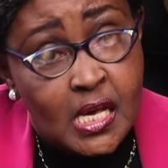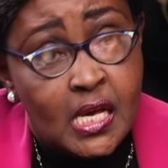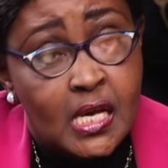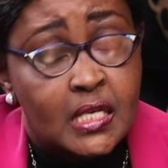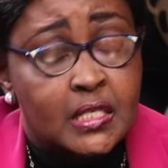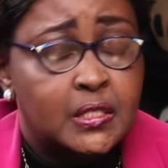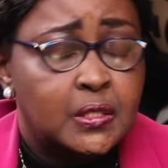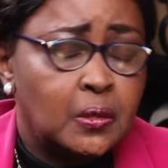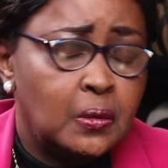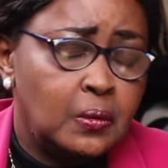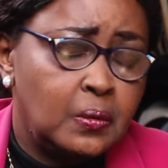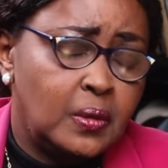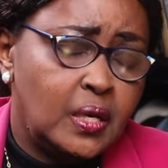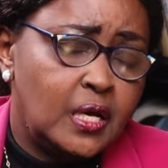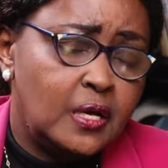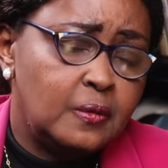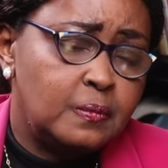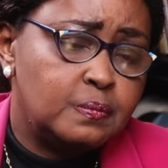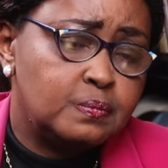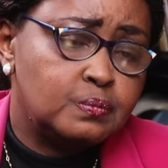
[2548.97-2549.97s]
So
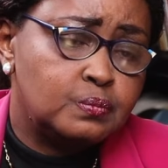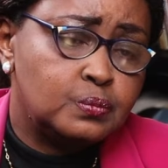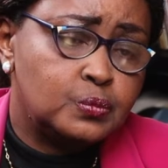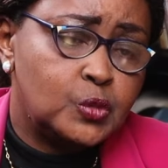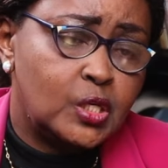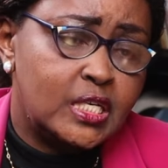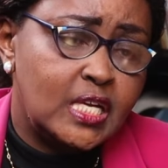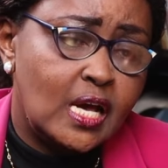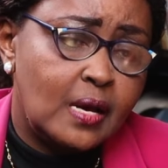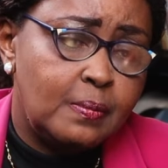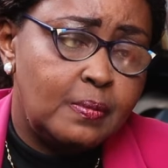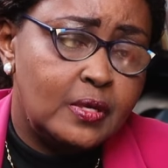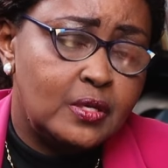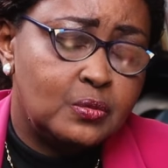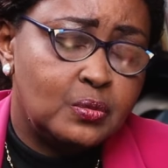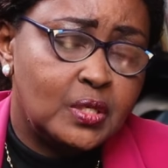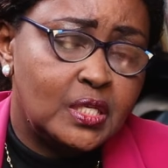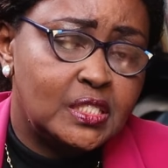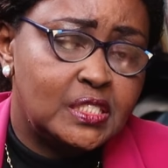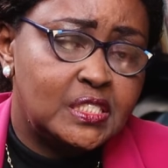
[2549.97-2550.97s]
what happened
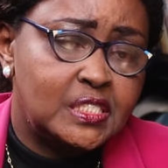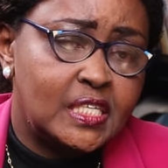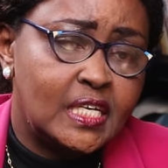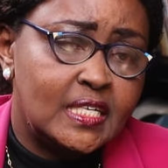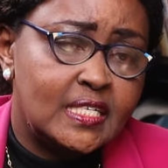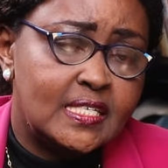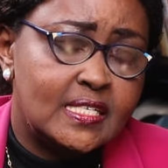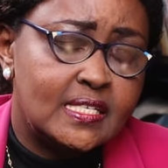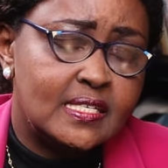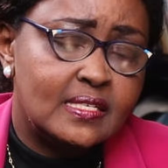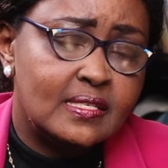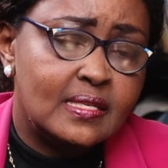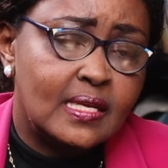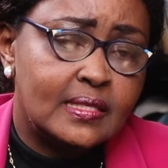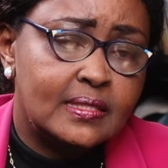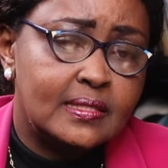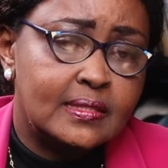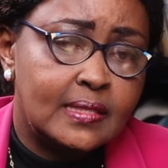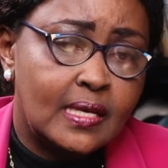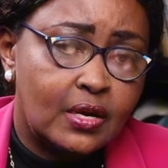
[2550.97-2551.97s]
was that
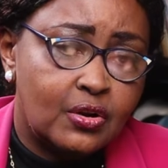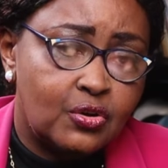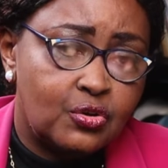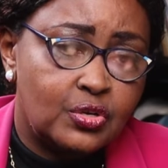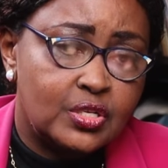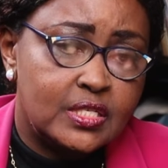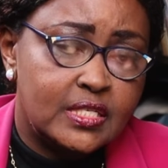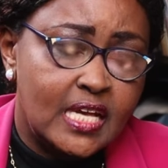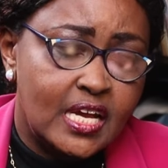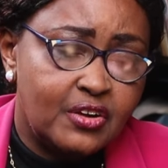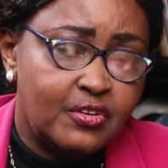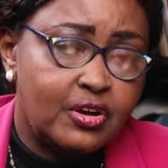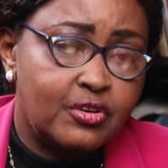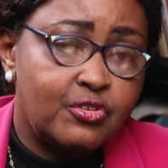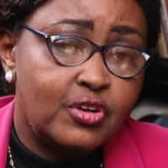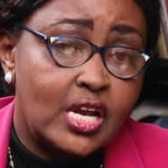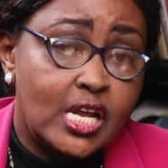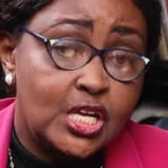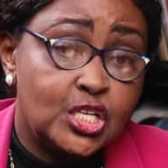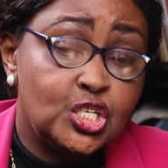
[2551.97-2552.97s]
sacred
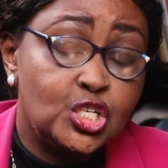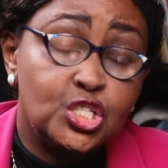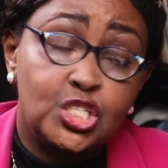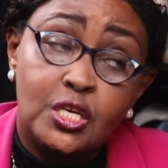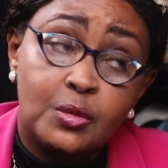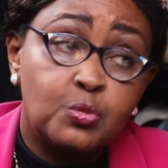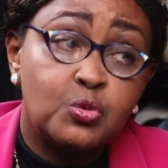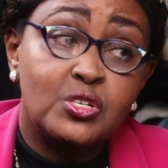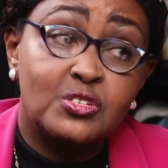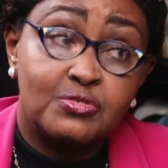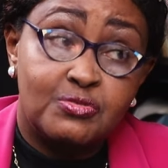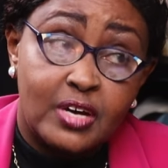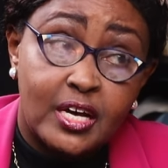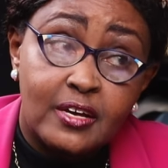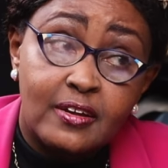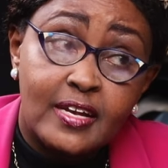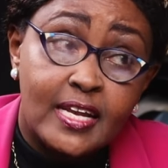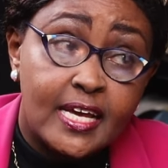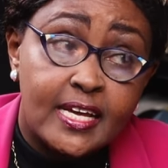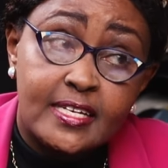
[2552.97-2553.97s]
relationship was
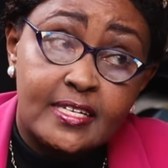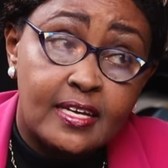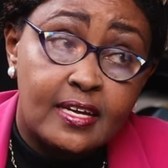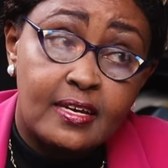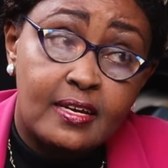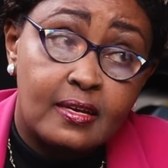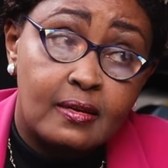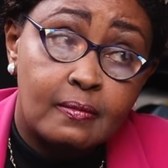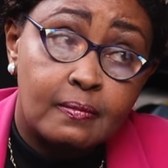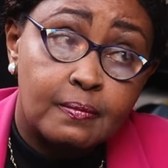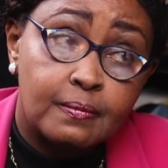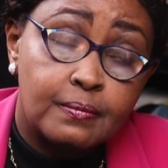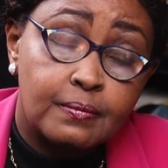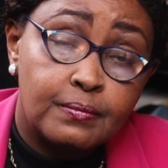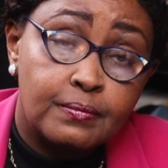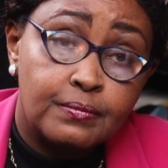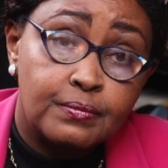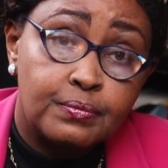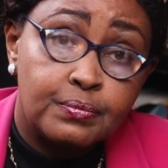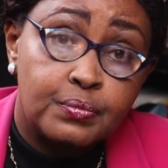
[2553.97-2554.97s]
violated.
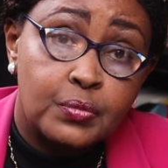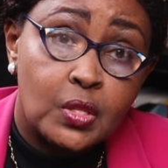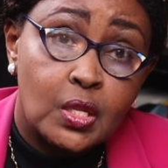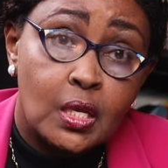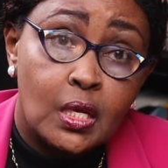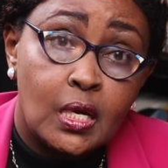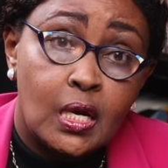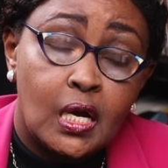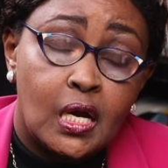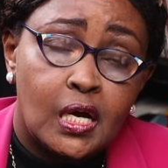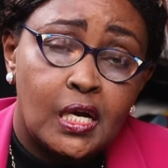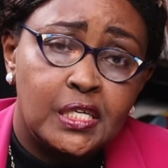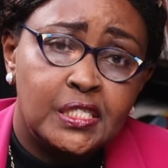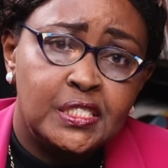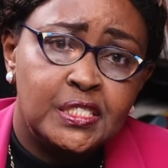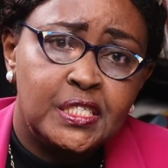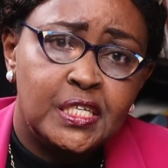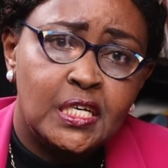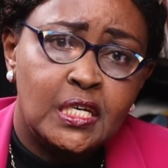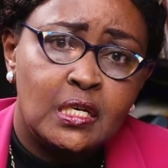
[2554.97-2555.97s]
And
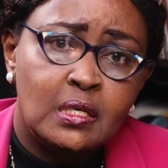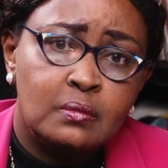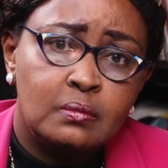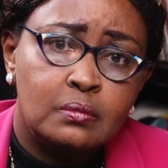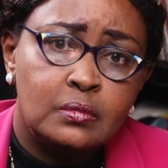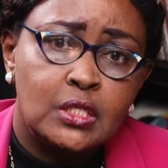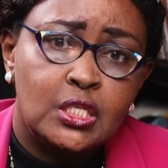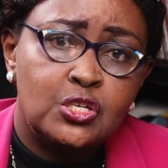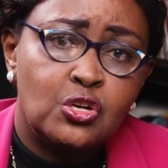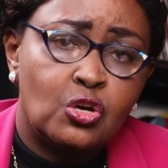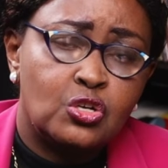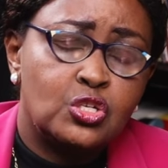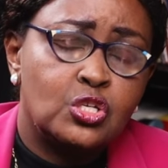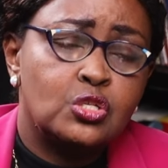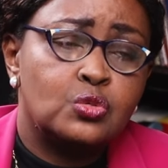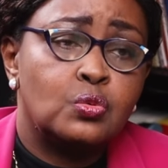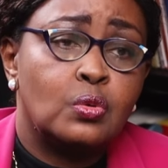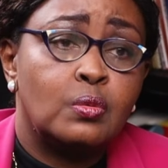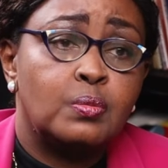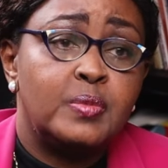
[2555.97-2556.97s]
the doctors
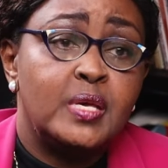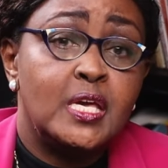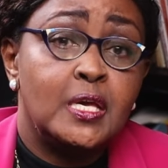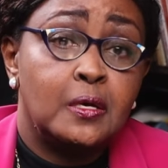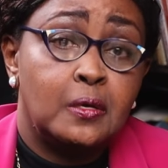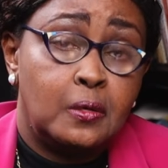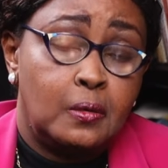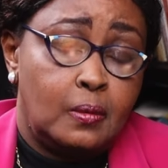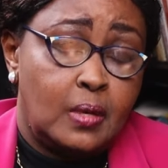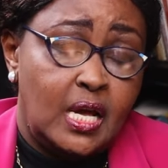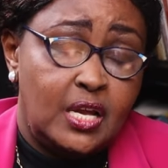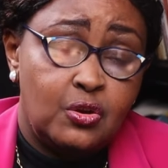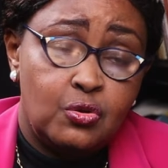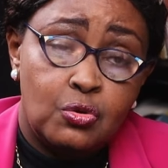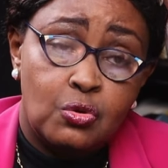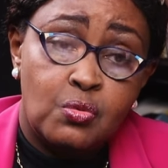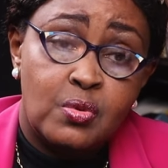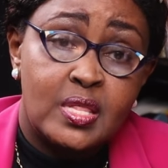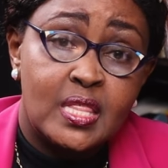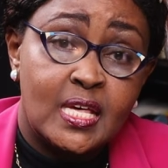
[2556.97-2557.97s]
were being, I don't know
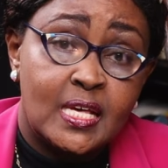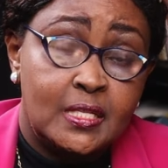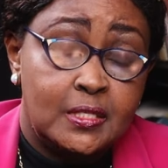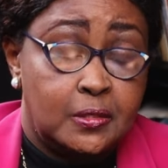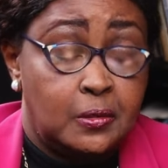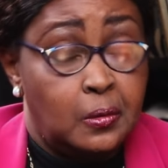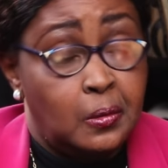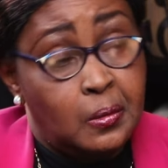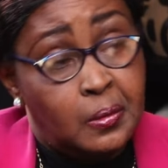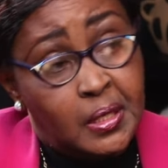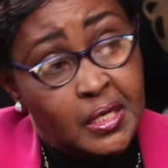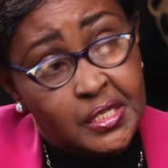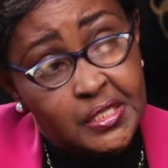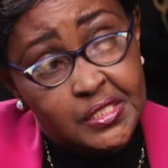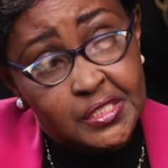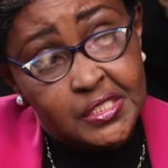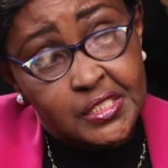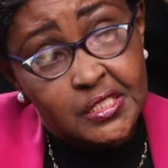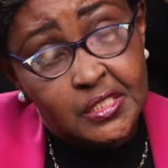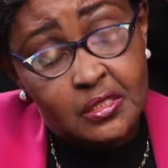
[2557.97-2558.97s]
whether it's
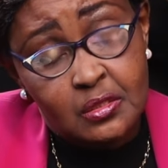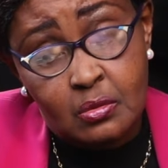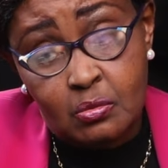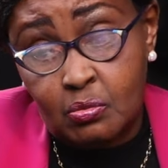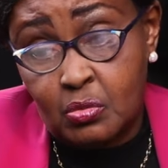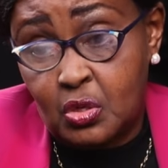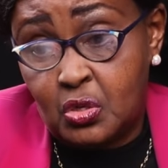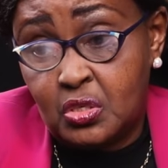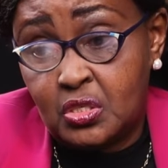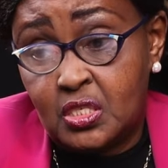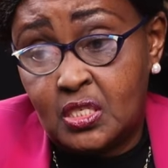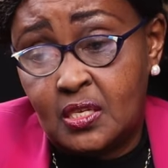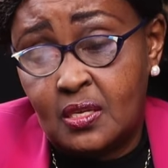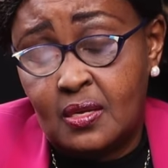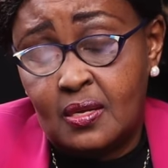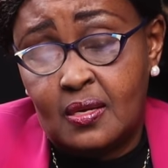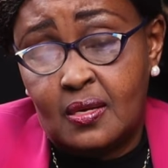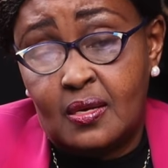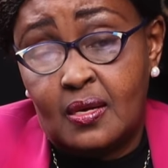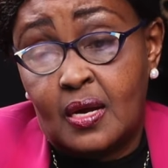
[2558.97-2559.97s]
coerced, because
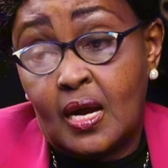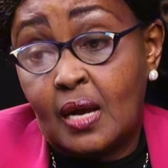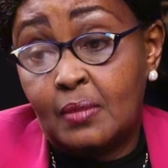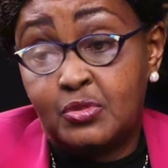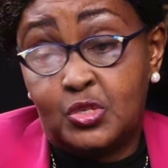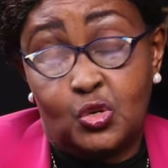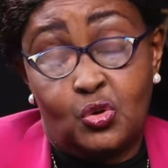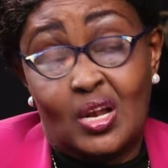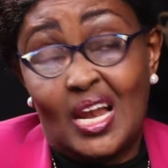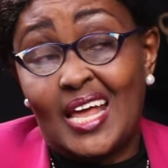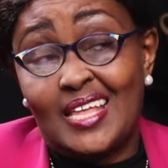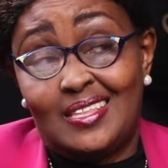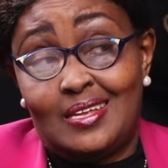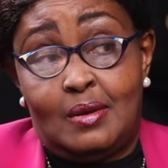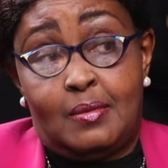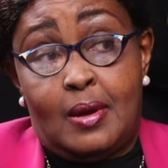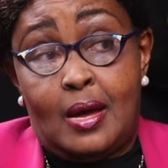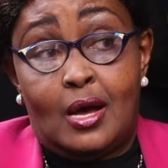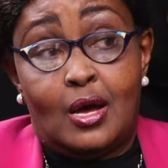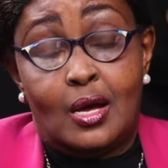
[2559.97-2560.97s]
I'm so glad
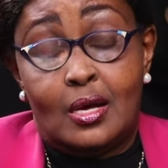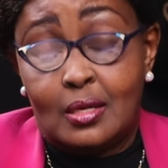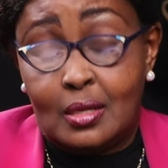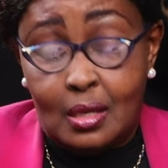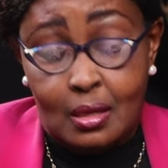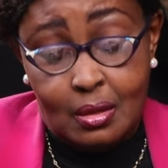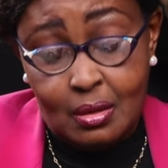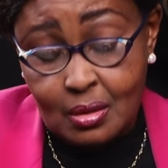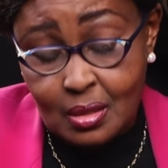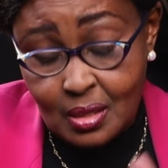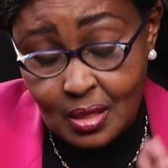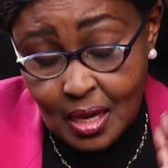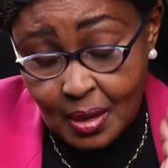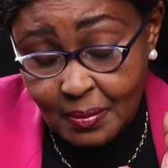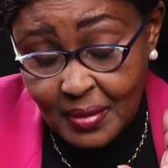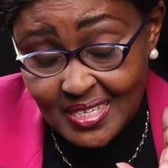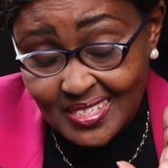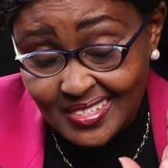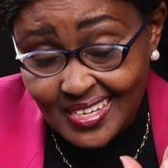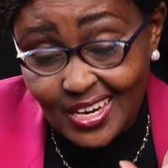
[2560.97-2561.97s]
that I
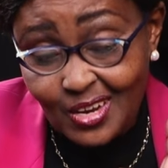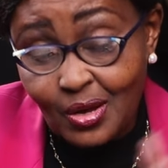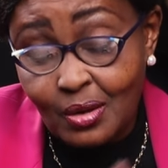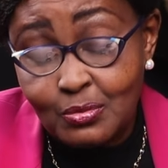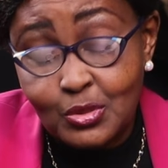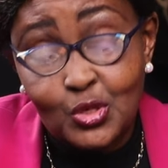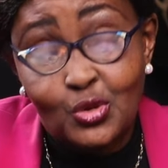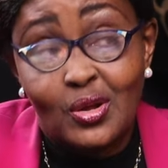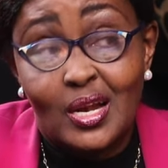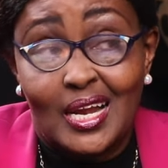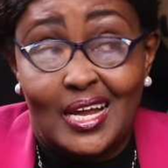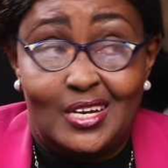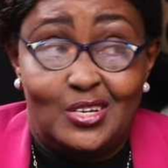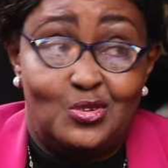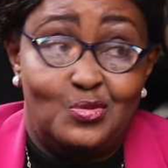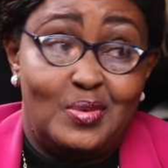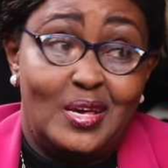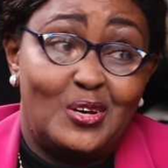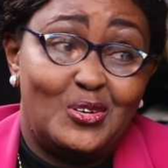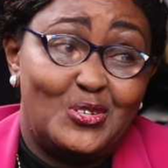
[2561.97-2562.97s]
must tell you, I'm so glad to
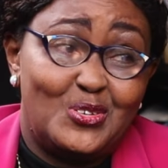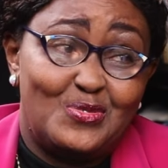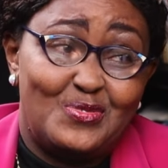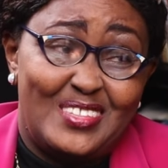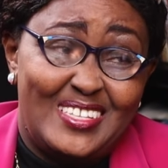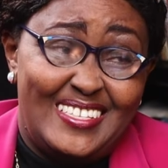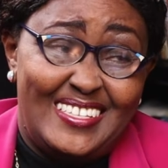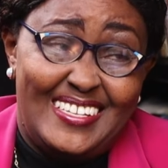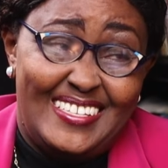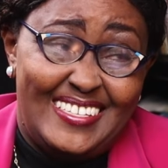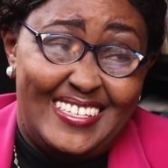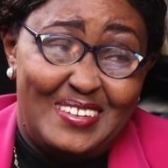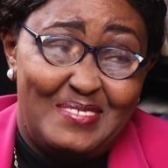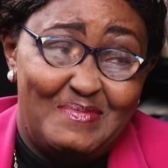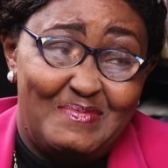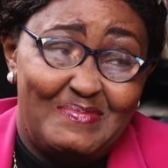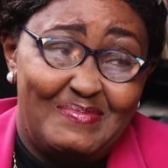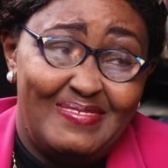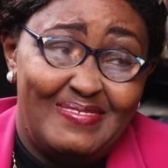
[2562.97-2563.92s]
be out of the system.